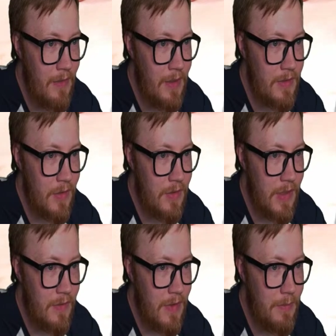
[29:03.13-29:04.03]
Evelyn
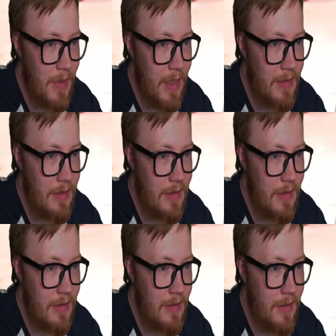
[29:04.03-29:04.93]
Sunset with
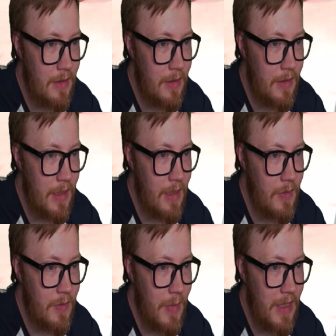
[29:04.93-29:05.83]
brighter
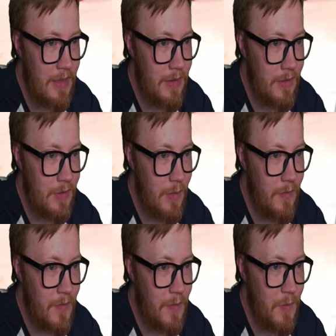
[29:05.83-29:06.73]
yellows painted on
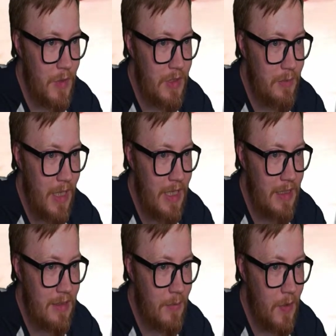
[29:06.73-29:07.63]
top, which
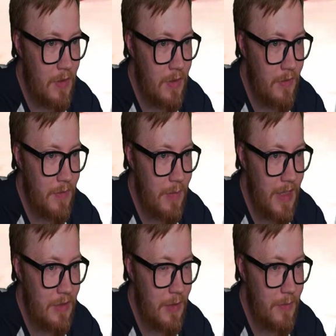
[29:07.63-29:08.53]
make the bulk of the
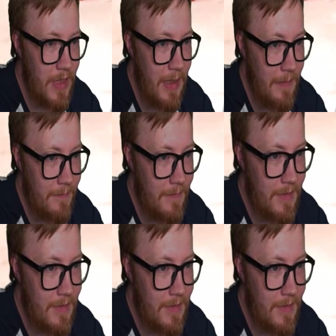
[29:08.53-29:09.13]
paint job. Yeah.